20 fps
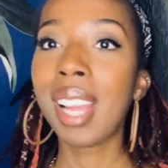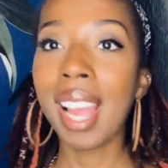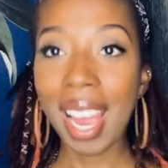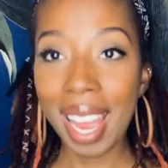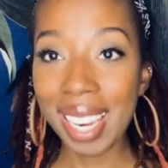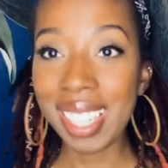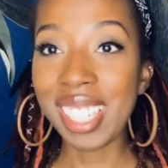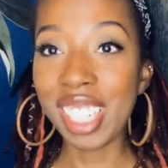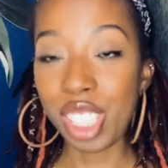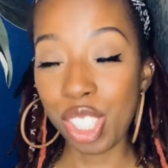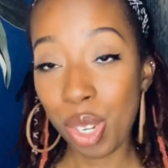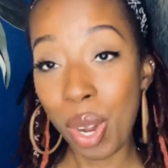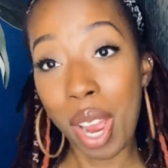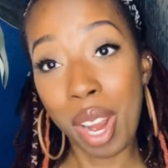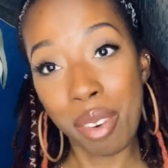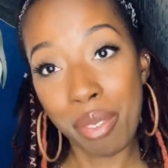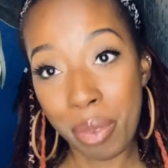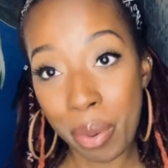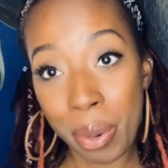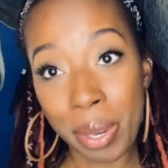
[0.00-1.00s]
I did try to
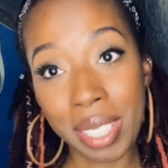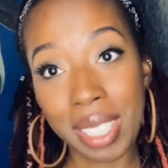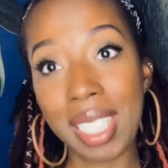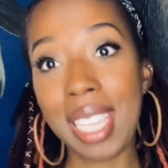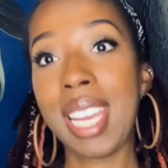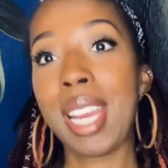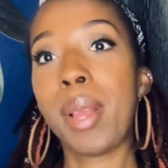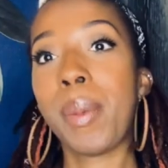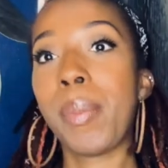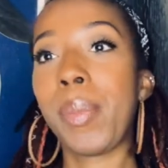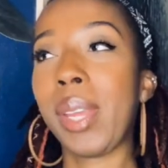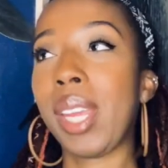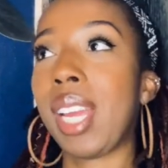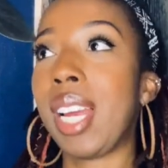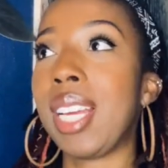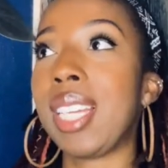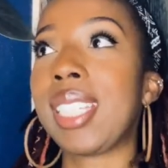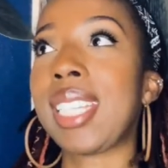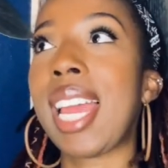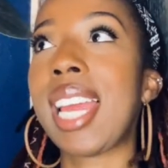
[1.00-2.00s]
force it
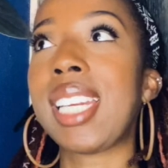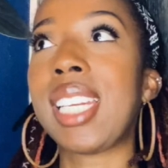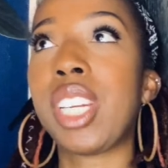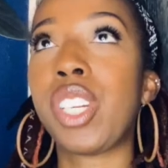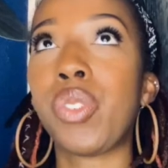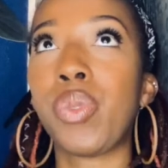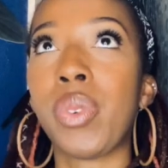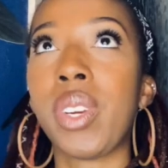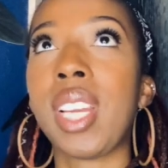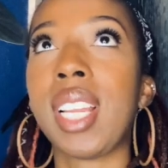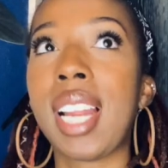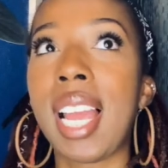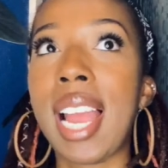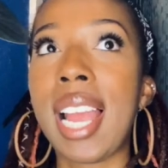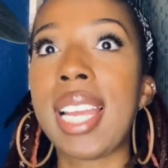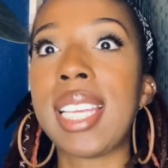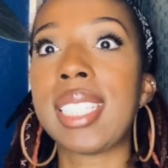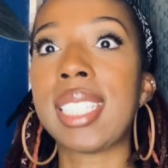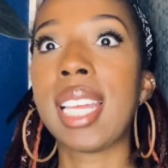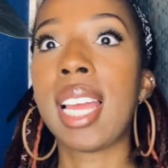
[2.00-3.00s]
because I didn't
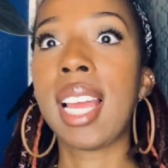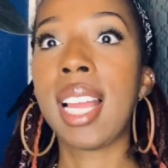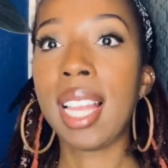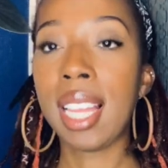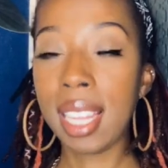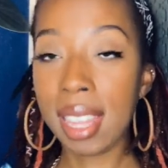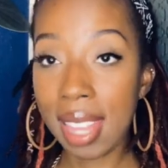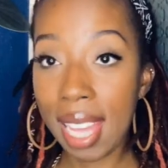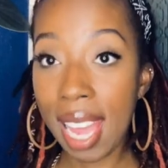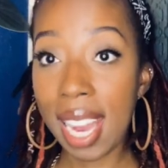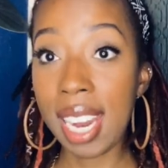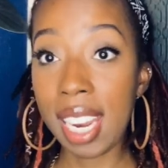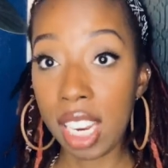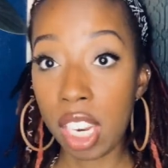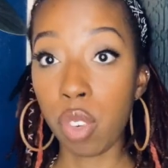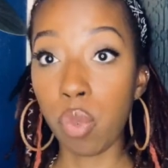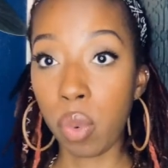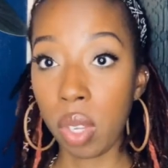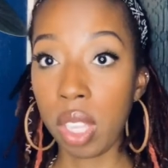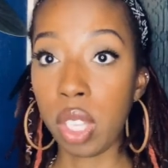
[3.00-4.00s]
realize that it
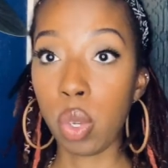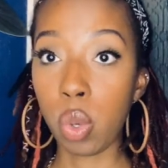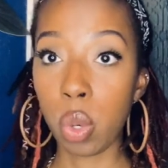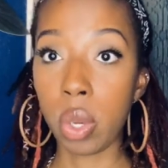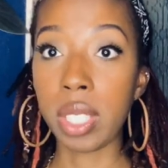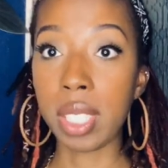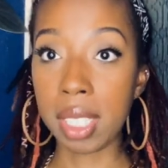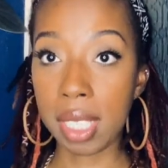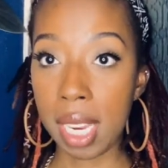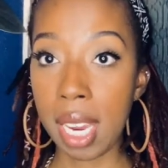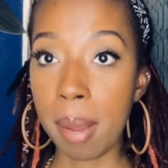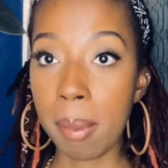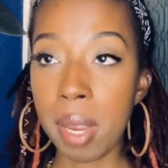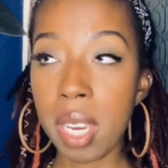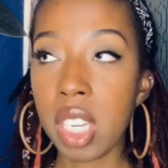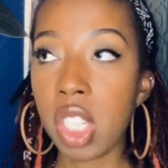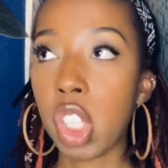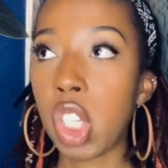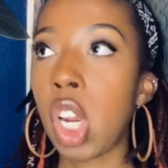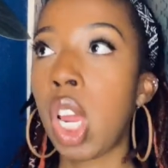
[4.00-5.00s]
could really cause
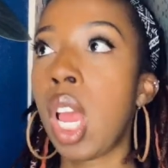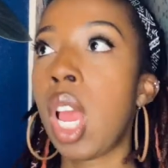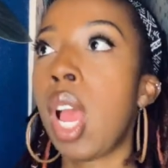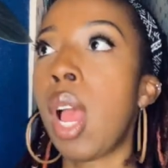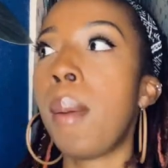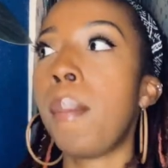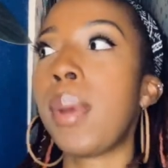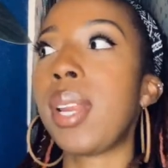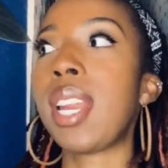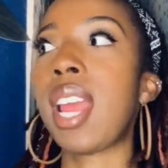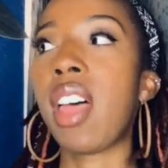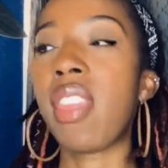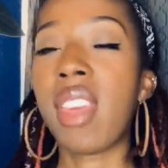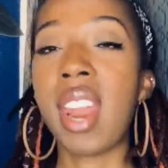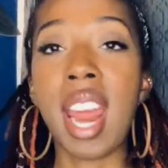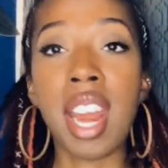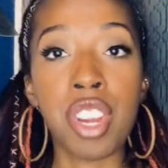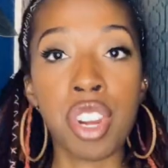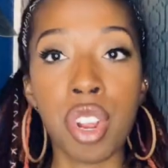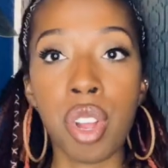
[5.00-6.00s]
damage. But now that
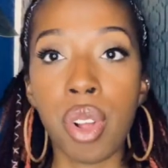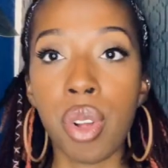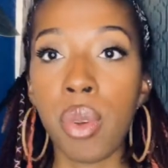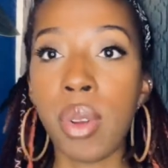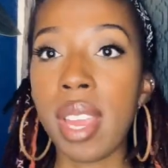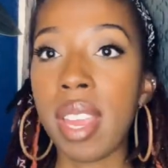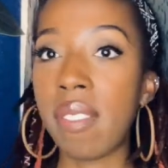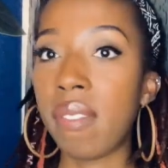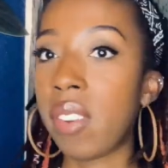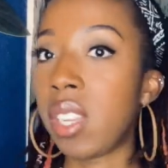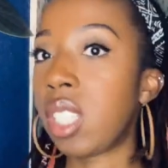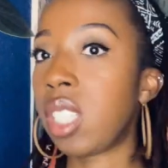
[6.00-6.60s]
I know, if